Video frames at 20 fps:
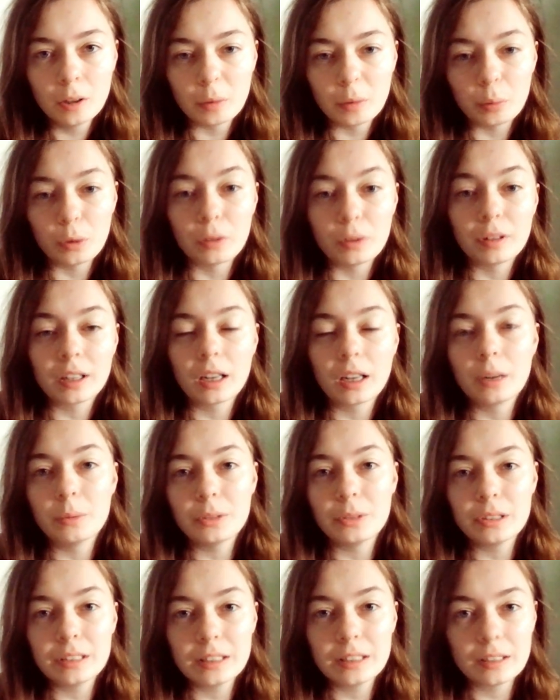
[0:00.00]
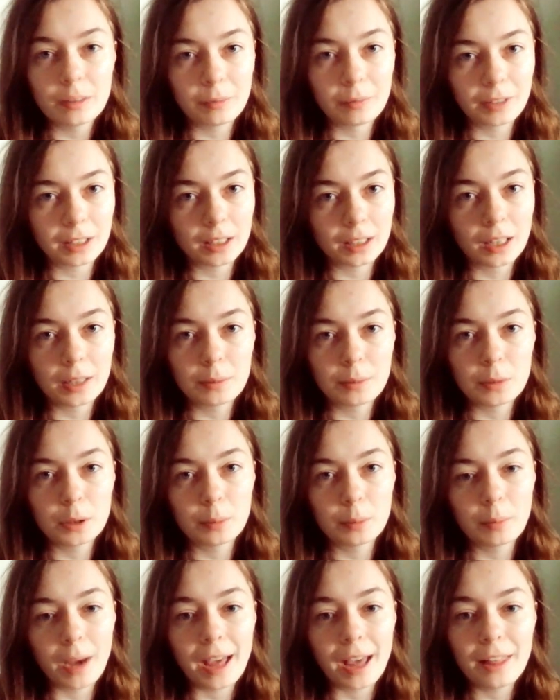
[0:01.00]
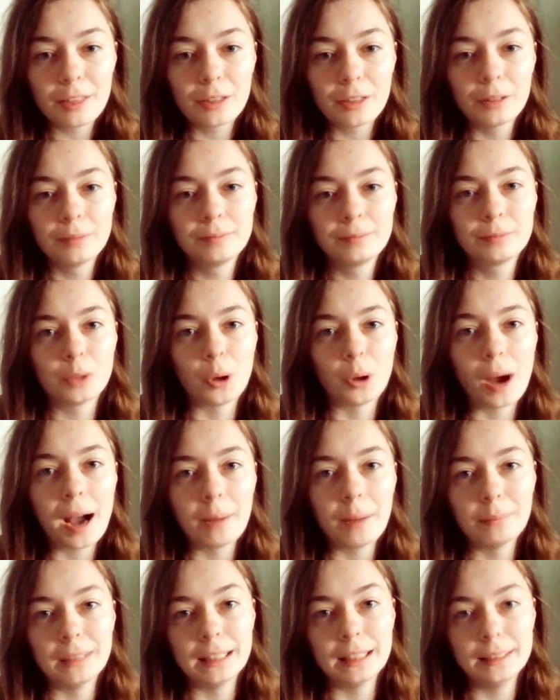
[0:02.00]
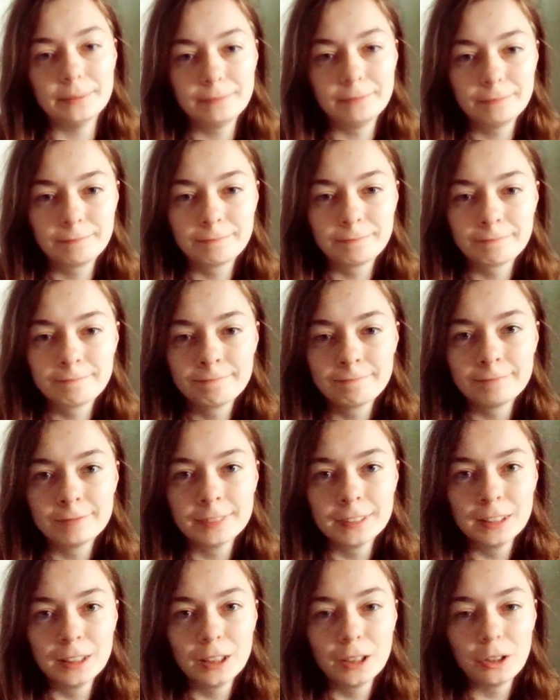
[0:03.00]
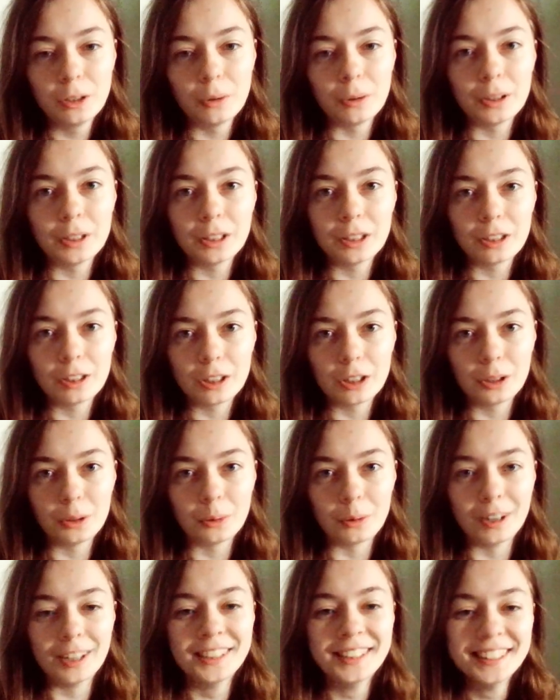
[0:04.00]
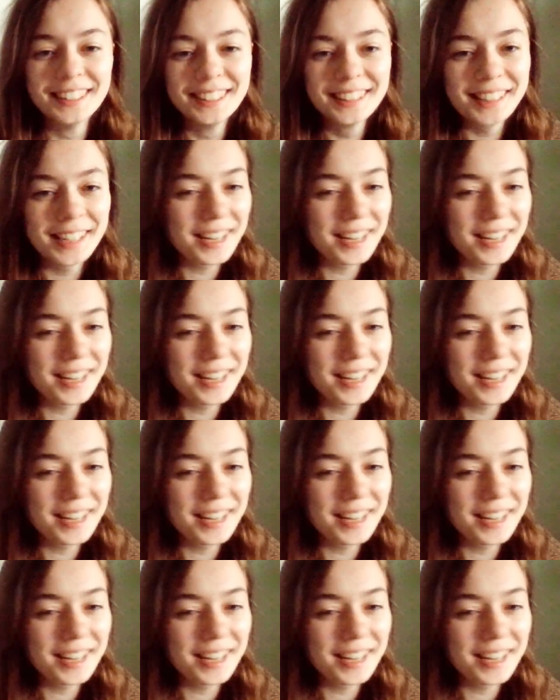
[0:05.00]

boring. I wanted something like Macbeth or Hamlet. One of the good ones.